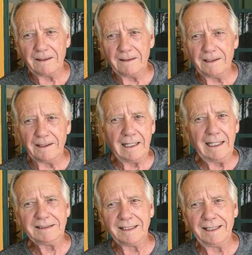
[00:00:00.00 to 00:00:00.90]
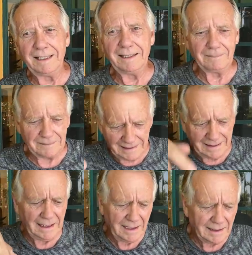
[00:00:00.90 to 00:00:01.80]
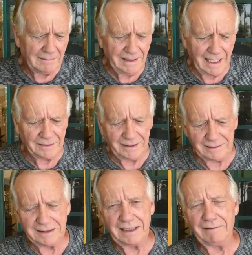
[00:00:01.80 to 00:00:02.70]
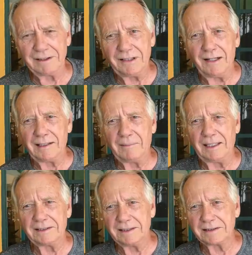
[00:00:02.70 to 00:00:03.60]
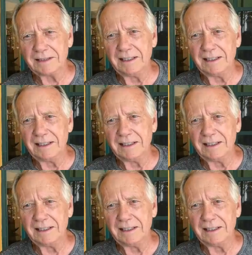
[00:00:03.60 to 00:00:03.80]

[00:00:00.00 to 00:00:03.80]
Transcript: And I say to him, hey, come down here. Let's have a talk about this.